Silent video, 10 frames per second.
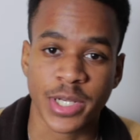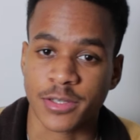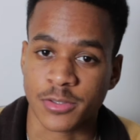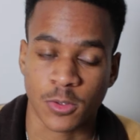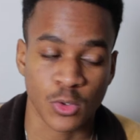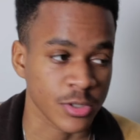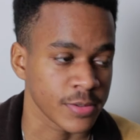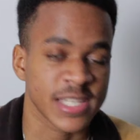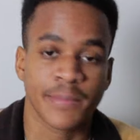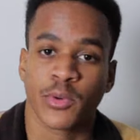rigging solution
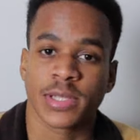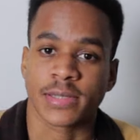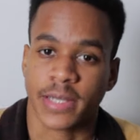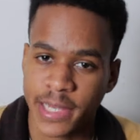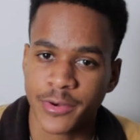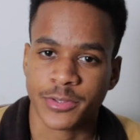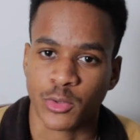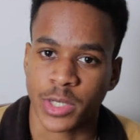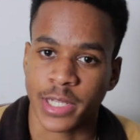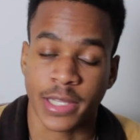separates the character
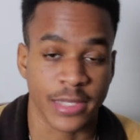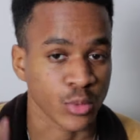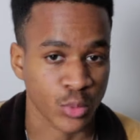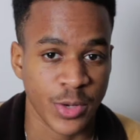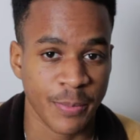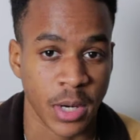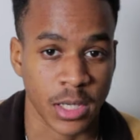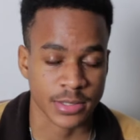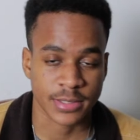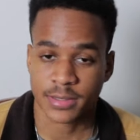rigging into 3
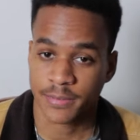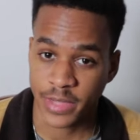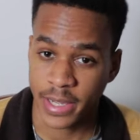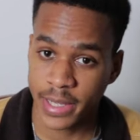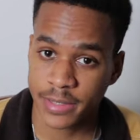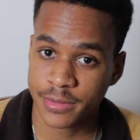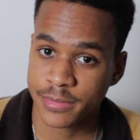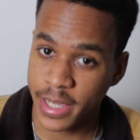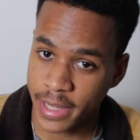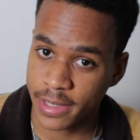parts: the head,
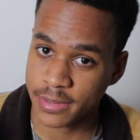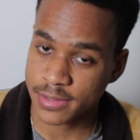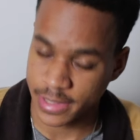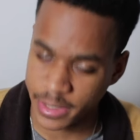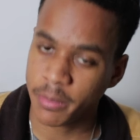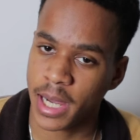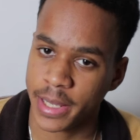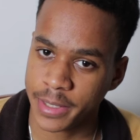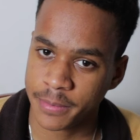the hands, and the body.